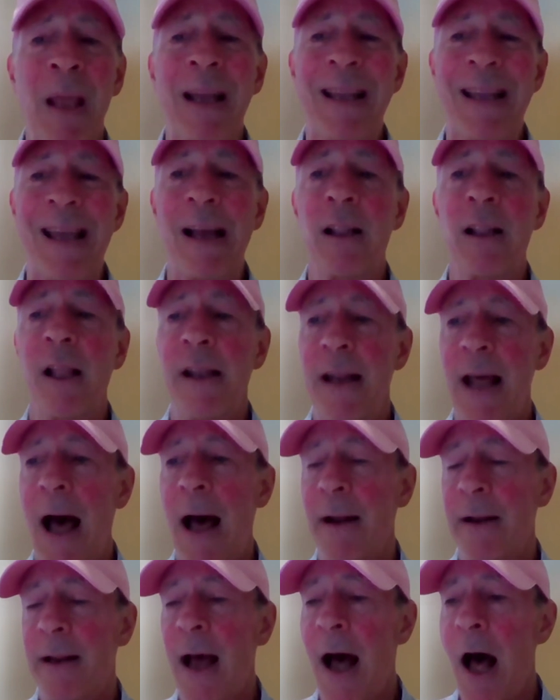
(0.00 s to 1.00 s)

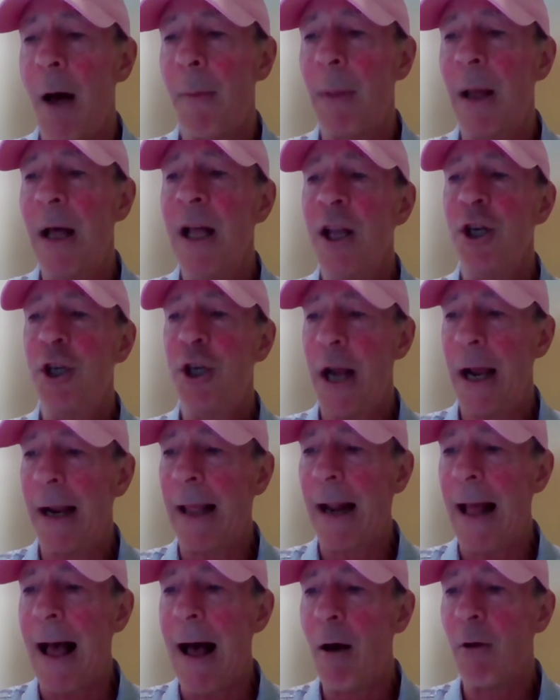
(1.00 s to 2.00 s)
Gigly.com. Check
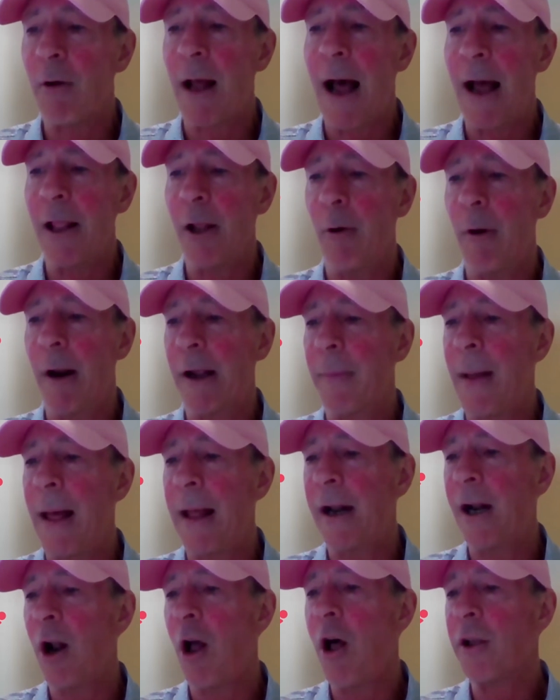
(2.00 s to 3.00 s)
it out. Highly
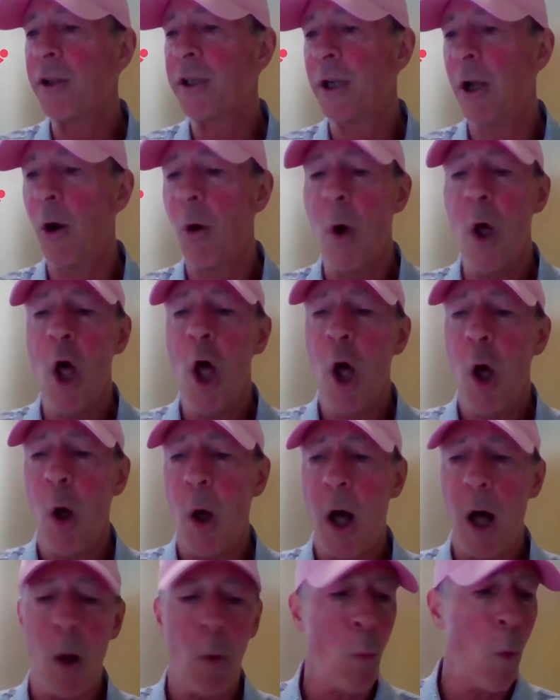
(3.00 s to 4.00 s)
recommend it. Also,
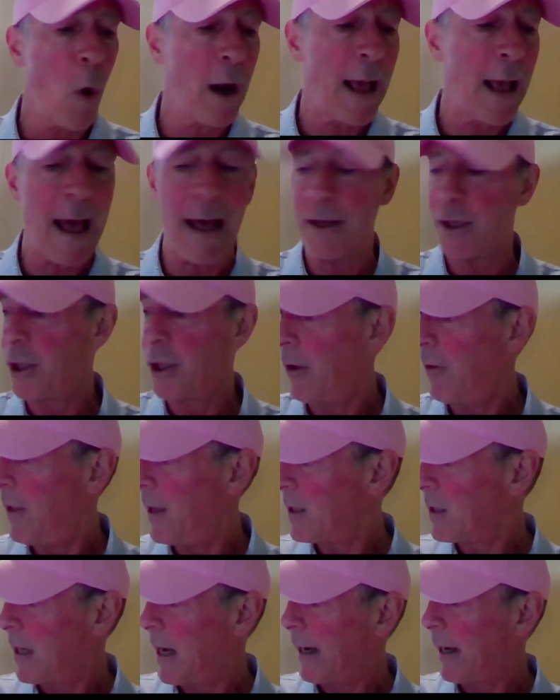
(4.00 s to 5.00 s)
want to ask you
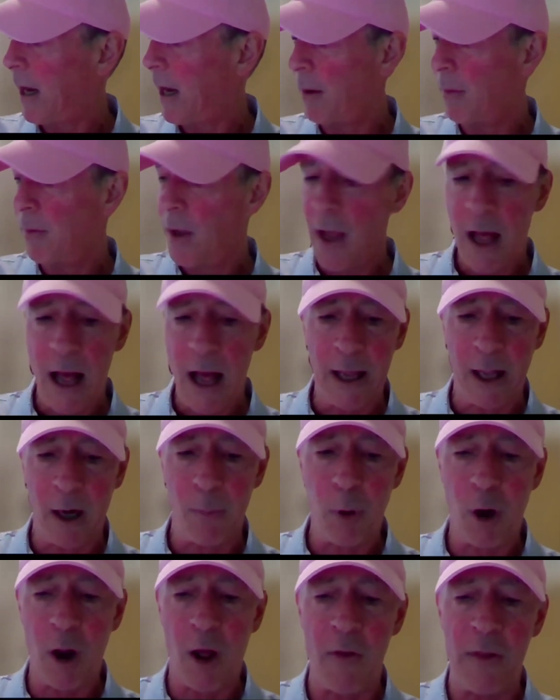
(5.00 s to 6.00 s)
this. I gotta
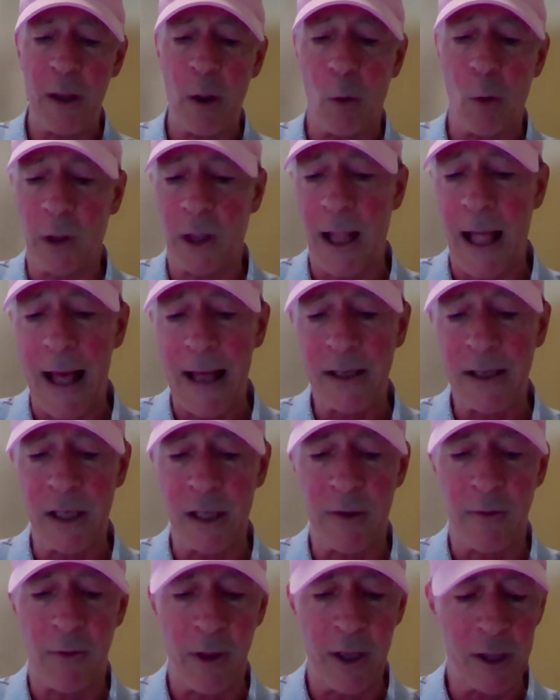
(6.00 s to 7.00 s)
put on the old
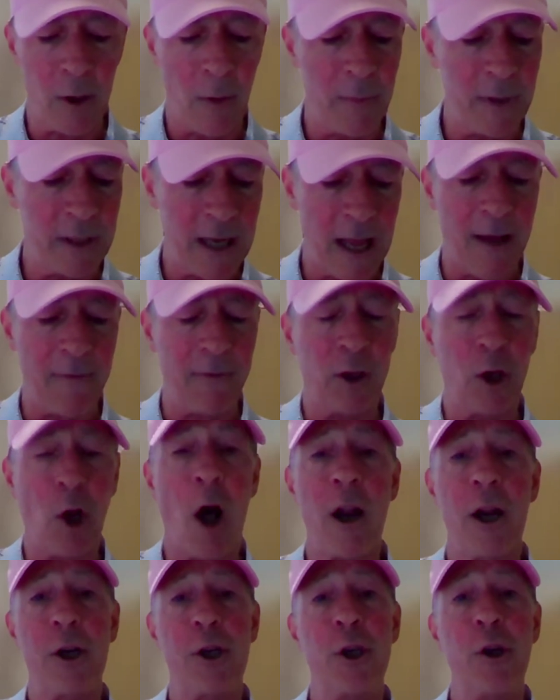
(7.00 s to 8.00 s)
glasses for this one because I haven't
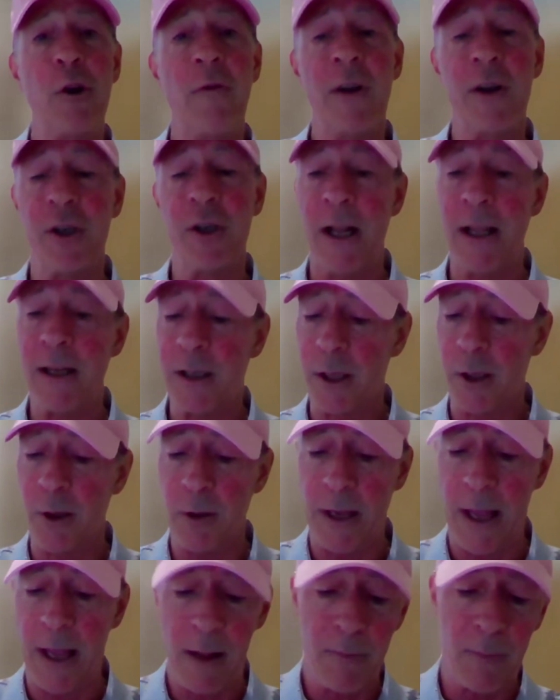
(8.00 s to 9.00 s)
gone to True Vision
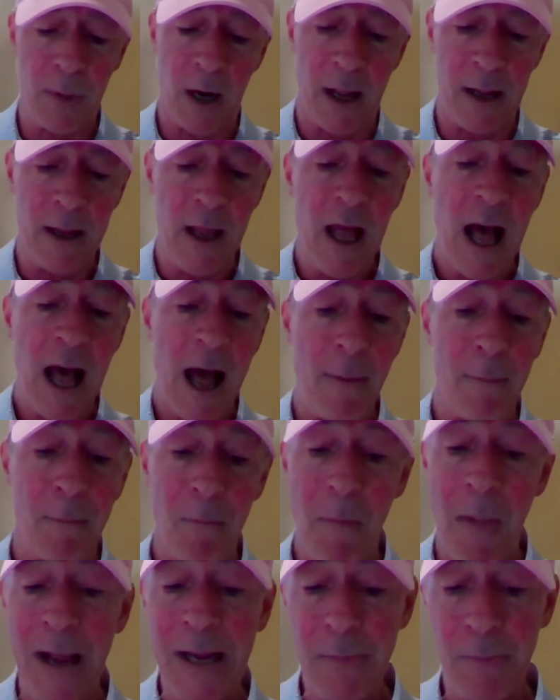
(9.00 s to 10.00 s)
Institute yet, but I
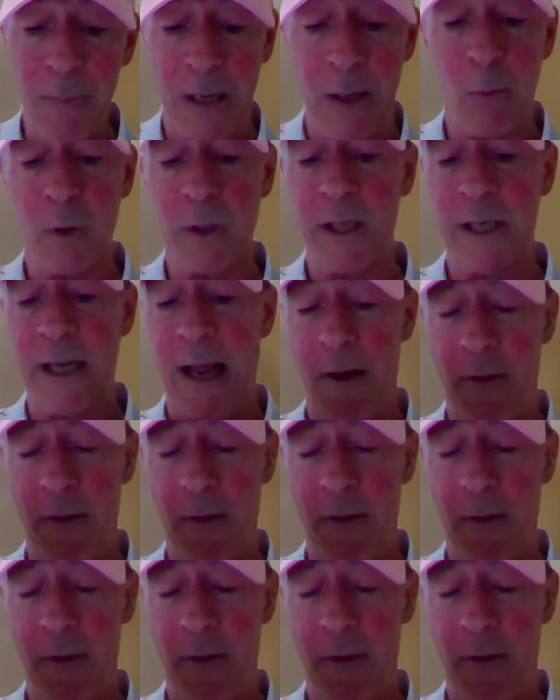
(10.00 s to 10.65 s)
might be. We'll see how